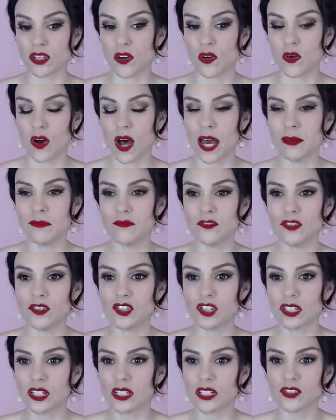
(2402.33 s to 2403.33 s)
So
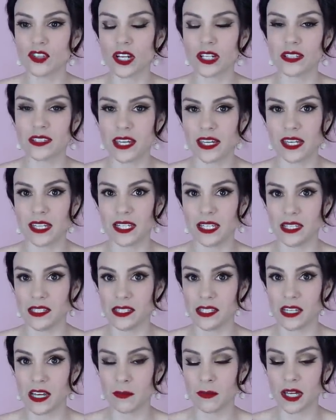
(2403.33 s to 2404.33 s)
I'm just going to try to take it
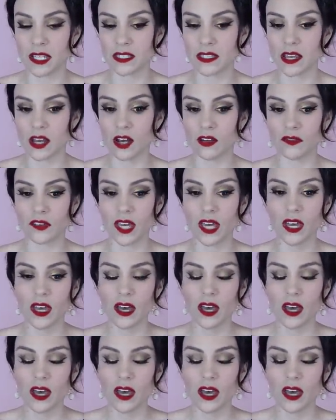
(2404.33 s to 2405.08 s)
easy on myself.